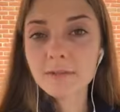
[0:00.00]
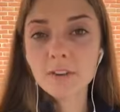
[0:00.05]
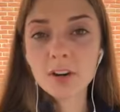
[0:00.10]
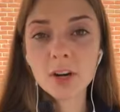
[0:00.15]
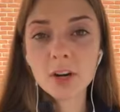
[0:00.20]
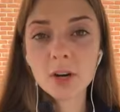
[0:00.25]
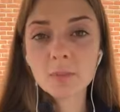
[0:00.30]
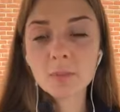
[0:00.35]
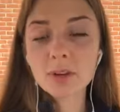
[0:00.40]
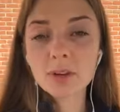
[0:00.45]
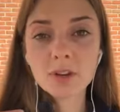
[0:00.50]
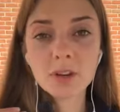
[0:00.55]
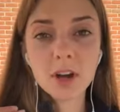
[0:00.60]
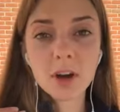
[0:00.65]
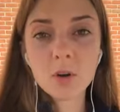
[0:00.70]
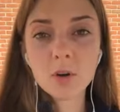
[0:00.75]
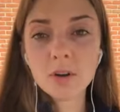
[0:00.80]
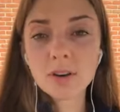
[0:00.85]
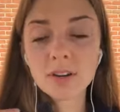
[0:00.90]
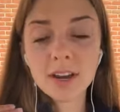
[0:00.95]
verb,
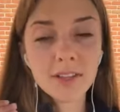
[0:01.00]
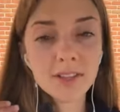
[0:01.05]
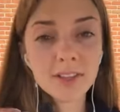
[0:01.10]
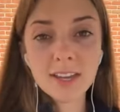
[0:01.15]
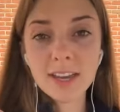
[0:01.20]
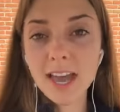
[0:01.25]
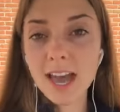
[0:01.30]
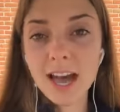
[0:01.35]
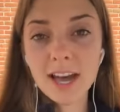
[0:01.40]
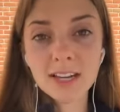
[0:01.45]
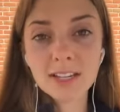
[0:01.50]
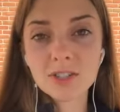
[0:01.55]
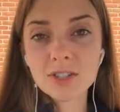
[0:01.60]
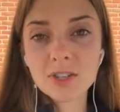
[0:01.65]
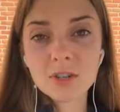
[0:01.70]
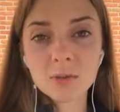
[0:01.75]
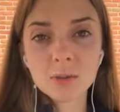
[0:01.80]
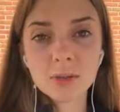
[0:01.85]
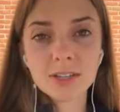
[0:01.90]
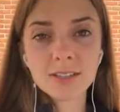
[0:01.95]
nothing added
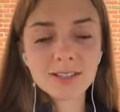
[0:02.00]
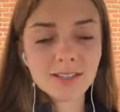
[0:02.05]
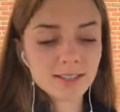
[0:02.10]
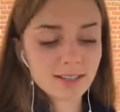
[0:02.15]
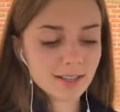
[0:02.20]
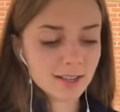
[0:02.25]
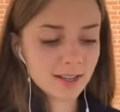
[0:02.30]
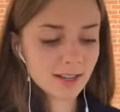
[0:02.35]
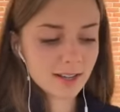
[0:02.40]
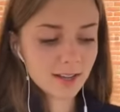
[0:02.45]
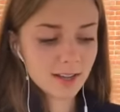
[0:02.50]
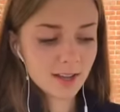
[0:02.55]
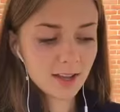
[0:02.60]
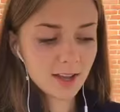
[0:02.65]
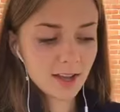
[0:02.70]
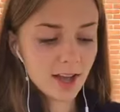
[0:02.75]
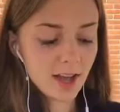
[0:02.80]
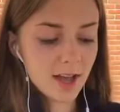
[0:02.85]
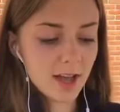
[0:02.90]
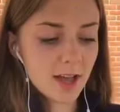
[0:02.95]
to it.
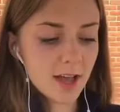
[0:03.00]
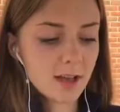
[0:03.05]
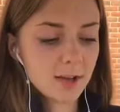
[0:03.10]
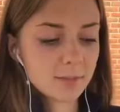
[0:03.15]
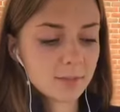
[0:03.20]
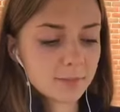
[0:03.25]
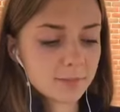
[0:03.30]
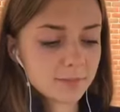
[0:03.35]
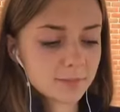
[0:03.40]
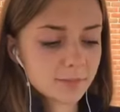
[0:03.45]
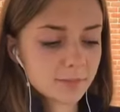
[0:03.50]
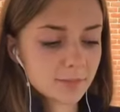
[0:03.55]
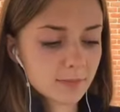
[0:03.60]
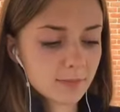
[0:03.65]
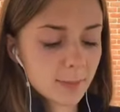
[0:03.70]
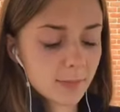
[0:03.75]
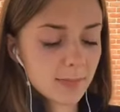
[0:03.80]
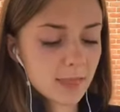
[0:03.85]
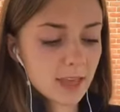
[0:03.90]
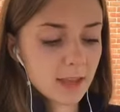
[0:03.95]

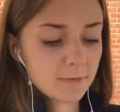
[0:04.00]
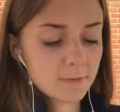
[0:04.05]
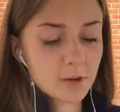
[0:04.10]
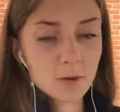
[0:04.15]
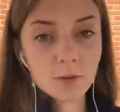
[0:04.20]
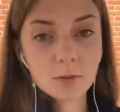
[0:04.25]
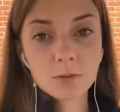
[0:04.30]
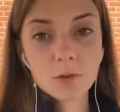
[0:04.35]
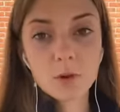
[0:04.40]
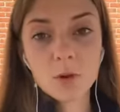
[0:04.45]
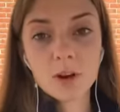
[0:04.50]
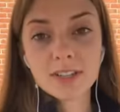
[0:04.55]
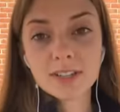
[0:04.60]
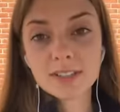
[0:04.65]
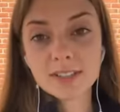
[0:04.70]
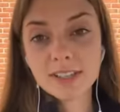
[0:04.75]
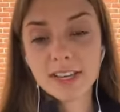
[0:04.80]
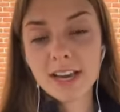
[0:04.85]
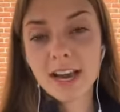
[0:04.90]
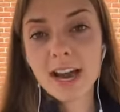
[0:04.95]
If you're going
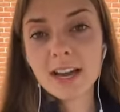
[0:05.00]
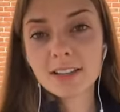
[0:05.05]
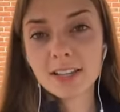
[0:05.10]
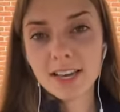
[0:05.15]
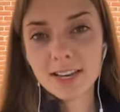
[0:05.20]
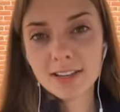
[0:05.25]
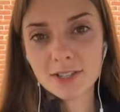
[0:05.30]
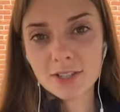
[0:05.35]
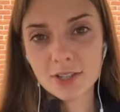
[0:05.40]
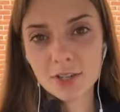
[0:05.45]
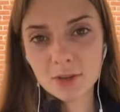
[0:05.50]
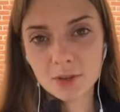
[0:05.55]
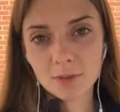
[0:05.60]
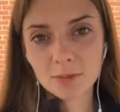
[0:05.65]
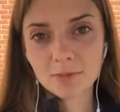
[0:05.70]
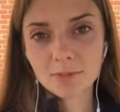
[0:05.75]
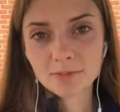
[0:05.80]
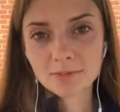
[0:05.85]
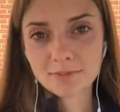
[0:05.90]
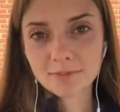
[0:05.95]
to say I like to.
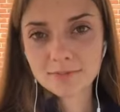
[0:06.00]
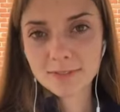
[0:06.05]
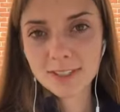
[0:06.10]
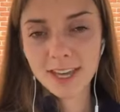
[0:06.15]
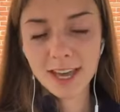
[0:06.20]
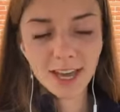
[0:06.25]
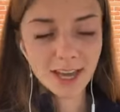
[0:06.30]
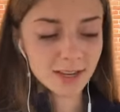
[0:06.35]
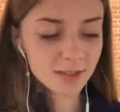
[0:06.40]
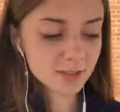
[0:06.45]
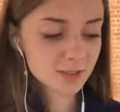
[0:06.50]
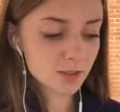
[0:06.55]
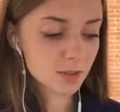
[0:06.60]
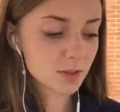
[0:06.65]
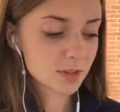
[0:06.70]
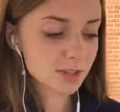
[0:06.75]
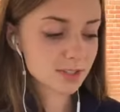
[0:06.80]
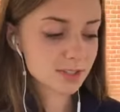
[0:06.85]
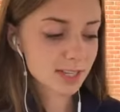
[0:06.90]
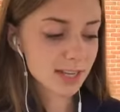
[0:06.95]
Okay, so
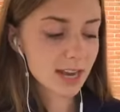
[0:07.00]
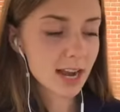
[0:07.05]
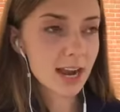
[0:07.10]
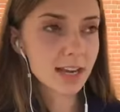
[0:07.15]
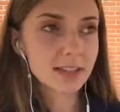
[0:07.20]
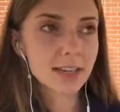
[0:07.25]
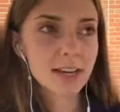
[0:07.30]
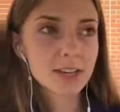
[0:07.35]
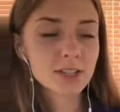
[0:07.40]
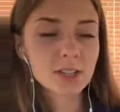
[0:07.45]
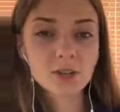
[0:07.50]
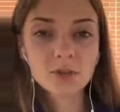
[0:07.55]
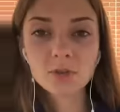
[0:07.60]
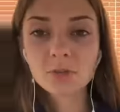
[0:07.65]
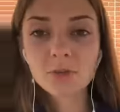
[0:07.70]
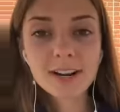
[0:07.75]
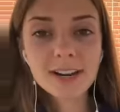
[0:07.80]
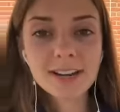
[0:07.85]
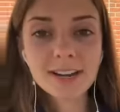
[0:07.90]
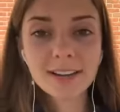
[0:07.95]
you could say I like to
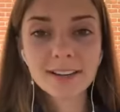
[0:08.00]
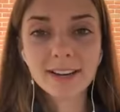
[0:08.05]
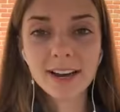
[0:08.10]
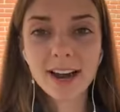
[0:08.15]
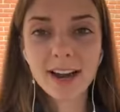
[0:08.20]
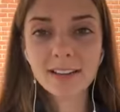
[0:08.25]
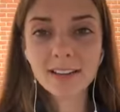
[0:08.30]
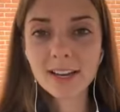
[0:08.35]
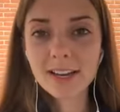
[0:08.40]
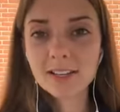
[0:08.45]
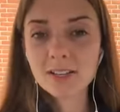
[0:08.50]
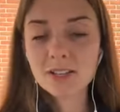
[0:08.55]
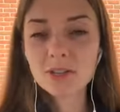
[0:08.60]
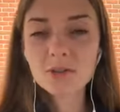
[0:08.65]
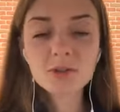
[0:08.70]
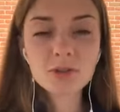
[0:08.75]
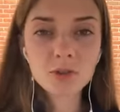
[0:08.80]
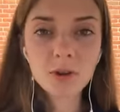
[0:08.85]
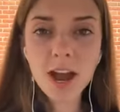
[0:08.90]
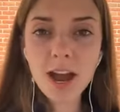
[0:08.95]
read, I like
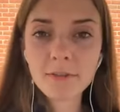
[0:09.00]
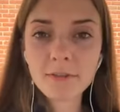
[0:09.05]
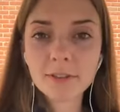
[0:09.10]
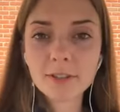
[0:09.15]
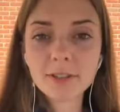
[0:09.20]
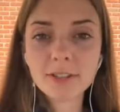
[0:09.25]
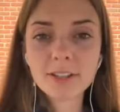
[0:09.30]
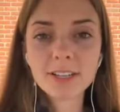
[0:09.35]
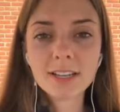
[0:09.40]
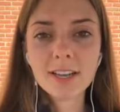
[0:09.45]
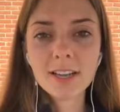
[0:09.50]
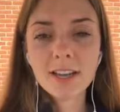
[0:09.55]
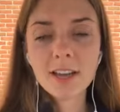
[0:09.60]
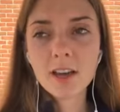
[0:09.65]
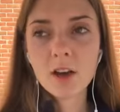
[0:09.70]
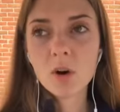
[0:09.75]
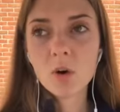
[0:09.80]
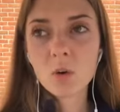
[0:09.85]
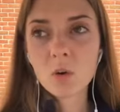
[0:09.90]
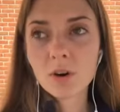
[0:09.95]
to travel.
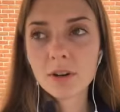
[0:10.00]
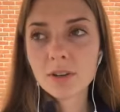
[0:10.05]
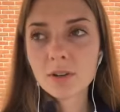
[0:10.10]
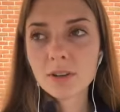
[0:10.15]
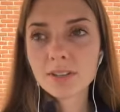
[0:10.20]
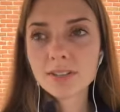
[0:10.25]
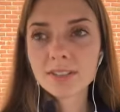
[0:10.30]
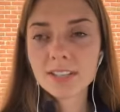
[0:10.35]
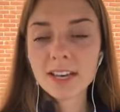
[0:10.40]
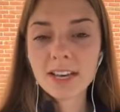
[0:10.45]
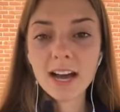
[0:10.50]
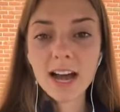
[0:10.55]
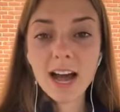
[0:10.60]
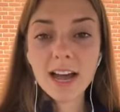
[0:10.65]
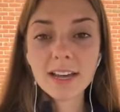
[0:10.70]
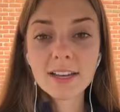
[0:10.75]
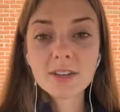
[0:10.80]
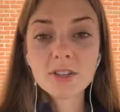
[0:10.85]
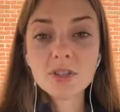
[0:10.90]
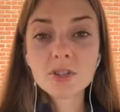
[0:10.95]
Or you could say
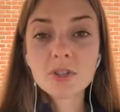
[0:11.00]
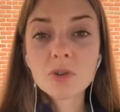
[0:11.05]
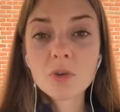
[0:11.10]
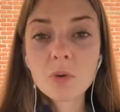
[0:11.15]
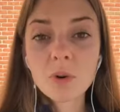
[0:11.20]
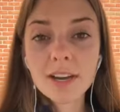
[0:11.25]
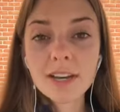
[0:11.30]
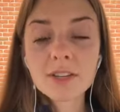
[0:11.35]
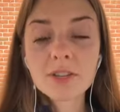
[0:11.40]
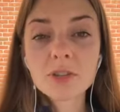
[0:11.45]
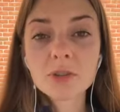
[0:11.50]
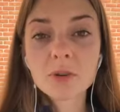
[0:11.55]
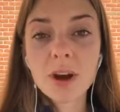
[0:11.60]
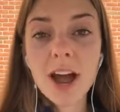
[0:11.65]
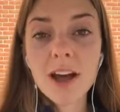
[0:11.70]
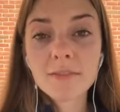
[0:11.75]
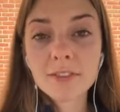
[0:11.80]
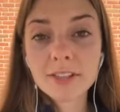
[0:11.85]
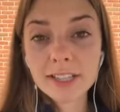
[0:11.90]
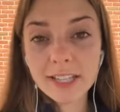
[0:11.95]
I enjoy
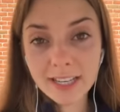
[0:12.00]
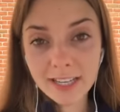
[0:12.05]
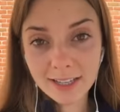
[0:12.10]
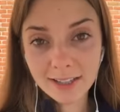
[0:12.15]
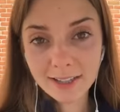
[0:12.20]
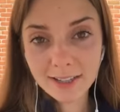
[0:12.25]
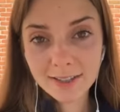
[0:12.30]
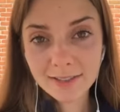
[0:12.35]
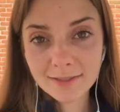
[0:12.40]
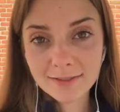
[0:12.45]
traveling.